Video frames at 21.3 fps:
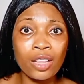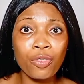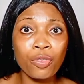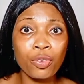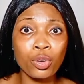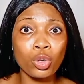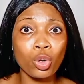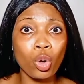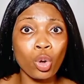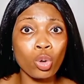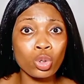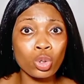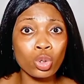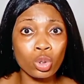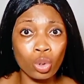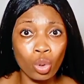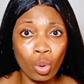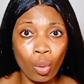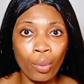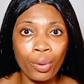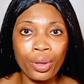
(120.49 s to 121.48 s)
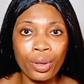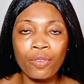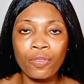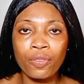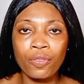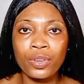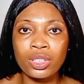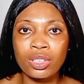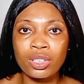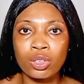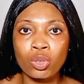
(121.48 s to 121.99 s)
If you don't know if
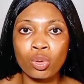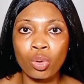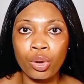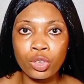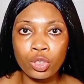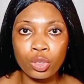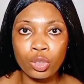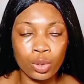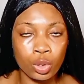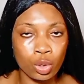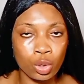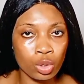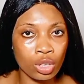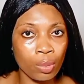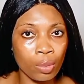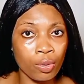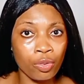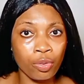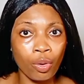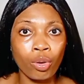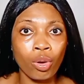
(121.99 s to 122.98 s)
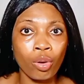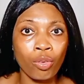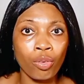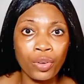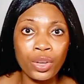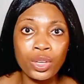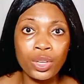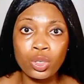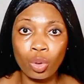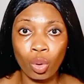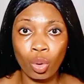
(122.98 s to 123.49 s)
it is going to be suitable for your
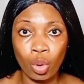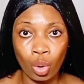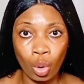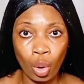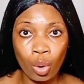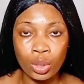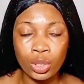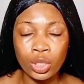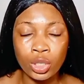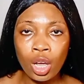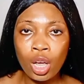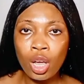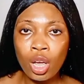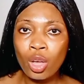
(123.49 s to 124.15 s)
face or not,